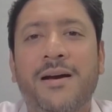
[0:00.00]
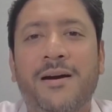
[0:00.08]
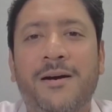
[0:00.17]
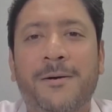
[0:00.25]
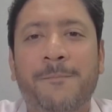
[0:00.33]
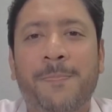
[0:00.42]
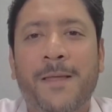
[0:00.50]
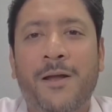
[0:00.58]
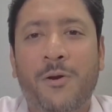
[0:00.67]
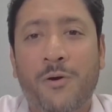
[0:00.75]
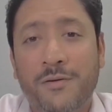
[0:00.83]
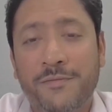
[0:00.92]

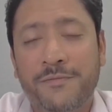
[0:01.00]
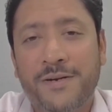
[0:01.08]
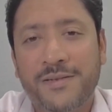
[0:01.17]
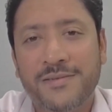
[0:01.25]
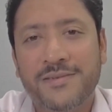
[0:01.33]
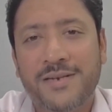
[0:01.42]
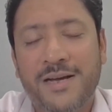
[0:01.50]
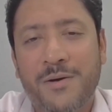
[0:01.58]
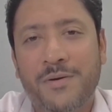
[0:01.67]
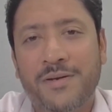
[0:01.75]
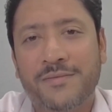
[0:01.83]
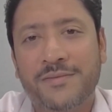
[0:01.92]
A lot of funds
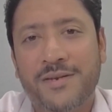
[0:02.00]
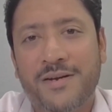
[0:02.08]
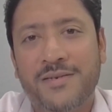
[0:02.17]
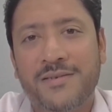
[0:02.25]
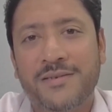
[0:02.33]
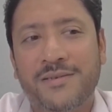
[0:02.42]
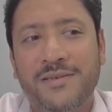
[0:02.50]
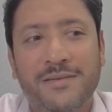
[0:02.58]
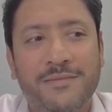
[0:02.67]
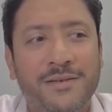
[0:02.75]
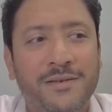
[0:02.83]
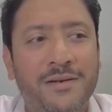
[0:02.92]
now have started
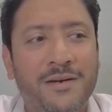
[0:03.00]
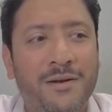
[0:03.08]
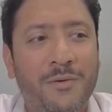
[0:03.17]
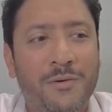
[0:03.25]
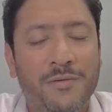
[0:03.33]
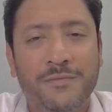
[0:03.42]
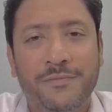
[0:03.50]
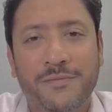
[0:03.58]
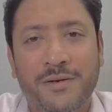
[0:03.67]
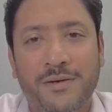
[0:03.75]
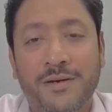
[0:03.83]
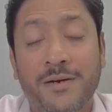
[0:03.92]
giving a lot
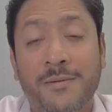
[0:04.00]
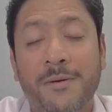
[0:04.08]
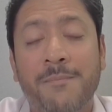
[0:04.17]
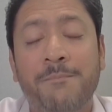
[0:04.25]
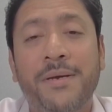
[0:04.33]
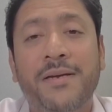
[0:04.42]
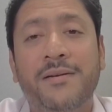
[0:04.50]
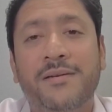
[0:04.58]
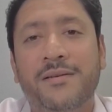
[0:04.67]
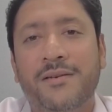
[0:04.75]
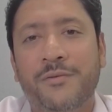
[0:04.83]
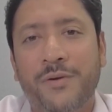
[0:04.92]
of a
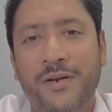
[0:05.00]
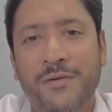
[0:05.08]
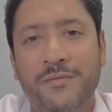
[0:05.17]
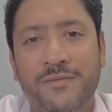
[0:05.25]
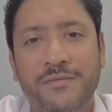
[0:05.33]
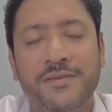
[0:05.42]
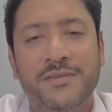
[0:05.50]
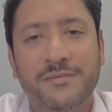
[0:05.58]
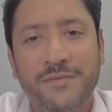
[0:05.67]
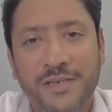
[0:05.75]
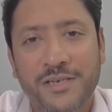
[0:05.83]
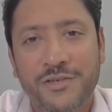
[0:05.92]
bigger array of
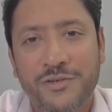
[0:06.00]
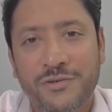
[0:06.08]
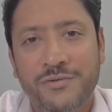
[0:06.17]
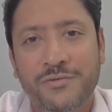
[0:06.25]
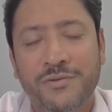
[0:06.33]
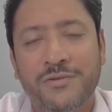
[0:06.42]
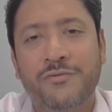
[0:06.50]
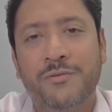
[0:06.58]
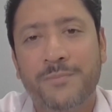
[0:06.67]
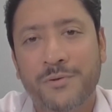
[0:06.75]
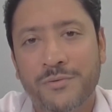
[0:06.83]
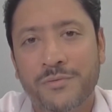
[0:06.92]
diversification to the
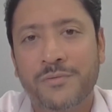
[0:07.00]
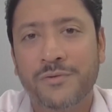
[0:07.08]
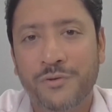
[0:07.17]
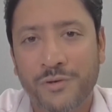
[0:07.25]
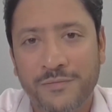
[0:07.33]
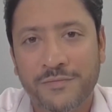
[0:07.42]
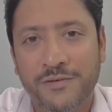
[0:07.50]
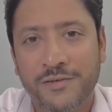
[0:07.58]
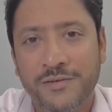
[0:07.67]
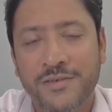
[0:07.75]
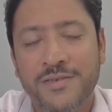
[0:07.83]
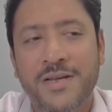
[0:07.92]
crypto
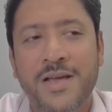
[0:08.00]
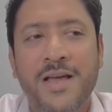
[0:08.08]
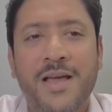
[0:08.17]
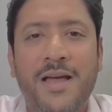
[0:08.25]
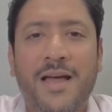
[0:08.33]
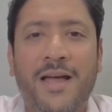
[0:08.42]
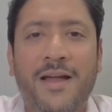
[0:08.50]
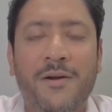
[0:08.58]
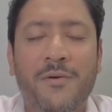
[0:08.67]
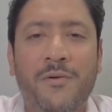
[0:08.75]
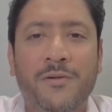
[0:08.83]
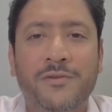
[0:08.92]
universe.
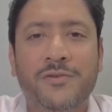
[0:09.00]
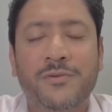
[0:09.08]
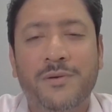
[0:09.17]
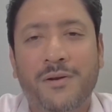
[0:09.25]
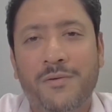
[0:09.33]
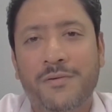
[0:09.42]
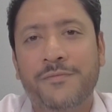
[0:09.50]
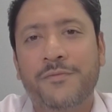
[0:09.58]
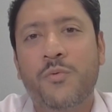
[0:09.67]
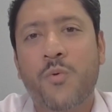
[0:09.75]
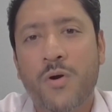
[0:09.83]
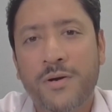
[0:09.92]
And also a lot
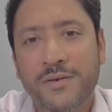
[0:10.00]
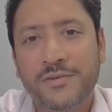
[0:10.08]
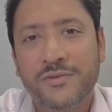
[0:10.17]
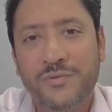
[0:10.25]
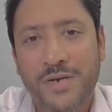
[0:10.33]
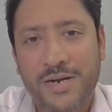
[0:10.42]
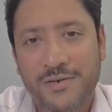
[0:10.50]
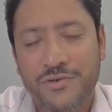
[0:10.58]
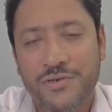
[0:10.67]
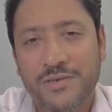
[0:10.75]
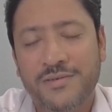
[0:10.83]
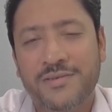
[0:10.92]
of quant
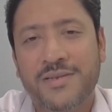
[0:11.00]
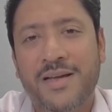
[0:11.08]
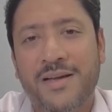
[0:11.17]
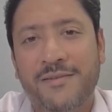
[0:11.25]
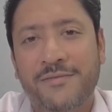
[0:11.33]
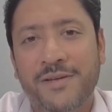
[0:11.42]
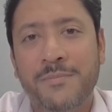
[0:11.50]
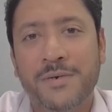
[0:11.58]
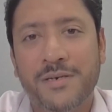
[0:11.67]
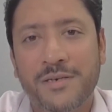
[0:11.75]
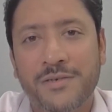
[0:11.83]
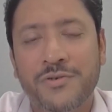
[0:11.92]
strategies have
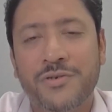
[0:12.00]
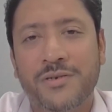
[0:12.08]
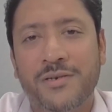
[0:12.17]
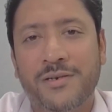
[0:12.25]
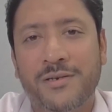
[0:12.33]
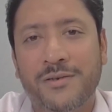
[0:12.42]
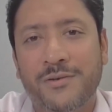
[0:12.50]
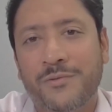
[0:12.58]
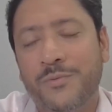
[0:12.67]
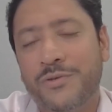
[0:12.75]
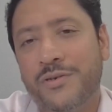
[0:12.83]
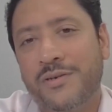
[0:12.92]
emerged,
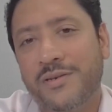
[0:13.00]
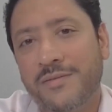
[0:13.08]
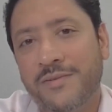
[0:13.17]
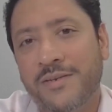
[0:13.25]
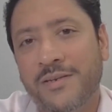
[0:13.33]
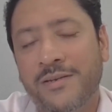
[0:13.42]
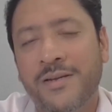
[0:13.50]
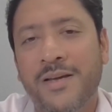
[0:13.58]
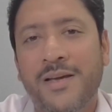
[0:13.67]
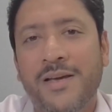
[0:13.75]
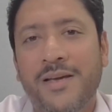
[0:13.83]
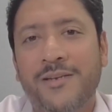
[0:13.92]
which are giving
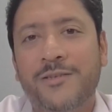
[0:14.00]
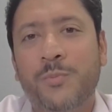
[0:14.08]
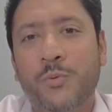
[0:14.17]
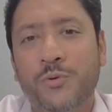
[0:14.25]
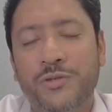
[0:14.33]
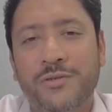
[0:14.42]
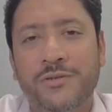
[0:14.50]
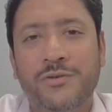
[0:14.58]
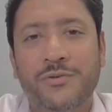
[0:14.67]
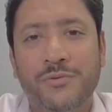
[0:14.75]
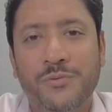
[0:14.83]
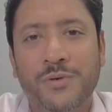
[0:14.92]
exposure
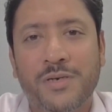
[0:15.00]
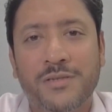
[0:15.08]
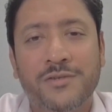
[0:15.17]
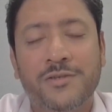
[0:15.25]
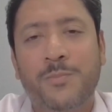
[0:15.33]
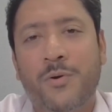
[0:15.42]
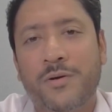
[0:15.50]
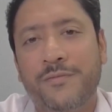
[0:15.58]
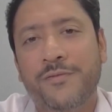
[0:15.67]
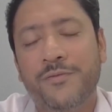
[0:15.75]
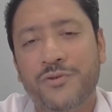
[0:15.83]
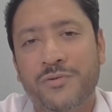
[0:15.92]
to the
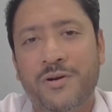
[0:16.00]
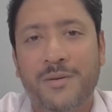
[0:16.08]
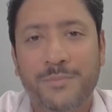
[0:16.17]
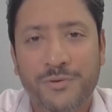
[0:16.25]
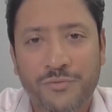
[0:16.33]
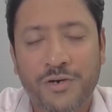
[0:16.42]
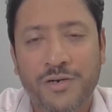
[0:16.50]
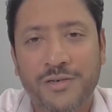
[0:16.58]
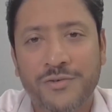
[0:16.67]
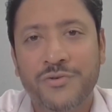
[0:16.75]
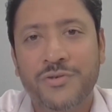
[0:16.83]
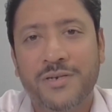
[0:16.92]
spot future
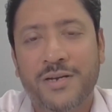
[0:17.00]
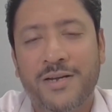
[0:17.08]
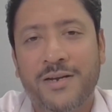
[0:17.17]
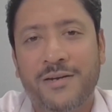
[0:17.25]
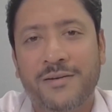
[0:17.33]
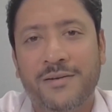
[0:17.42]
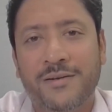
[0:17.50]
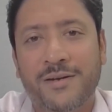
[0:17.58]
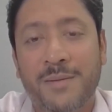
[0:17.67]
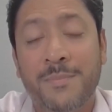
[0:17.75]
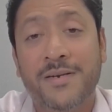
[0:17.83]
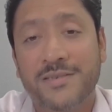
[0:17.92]
arbitrage and
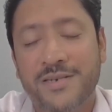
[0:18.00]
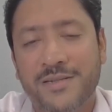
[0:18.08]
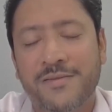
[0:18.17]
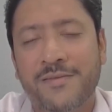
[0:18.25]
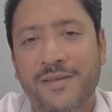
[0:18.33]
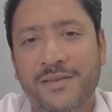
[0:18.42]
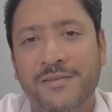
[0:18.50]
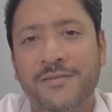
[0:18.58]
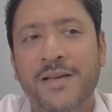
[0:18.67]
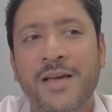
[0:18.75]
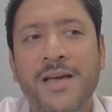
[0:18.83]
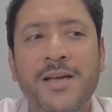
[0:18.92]
amongst other
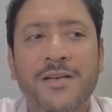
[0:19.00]
things.